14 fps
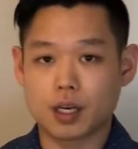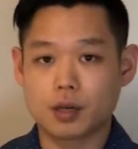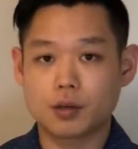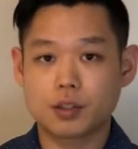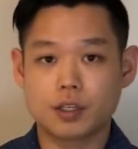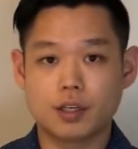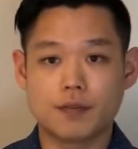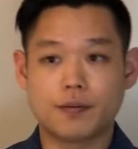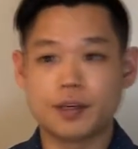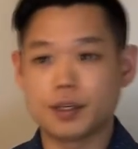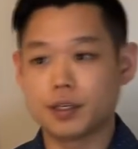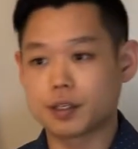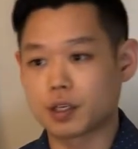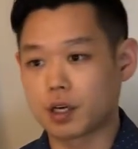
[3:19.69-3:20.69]
else if it
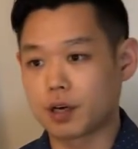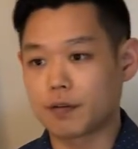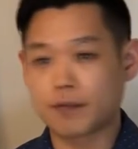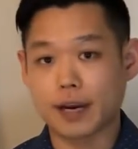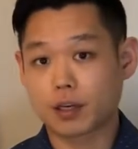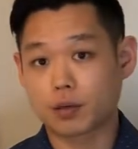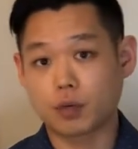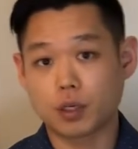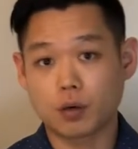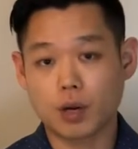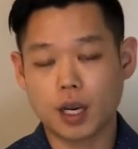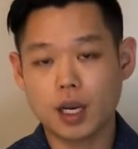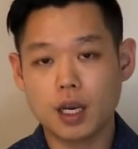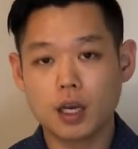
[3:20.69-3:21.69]
is a factory,
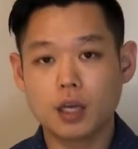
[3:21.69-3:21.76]
okay?